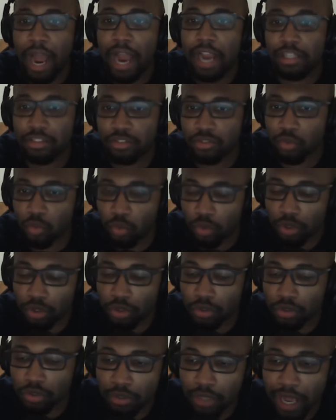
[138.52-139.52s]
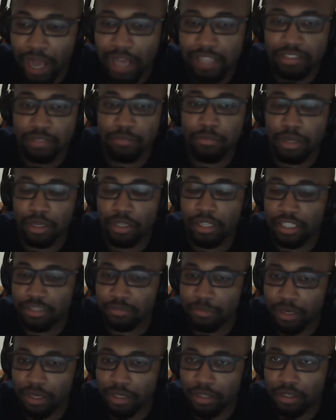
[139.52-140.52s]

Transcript: schooler as a middle-aged man.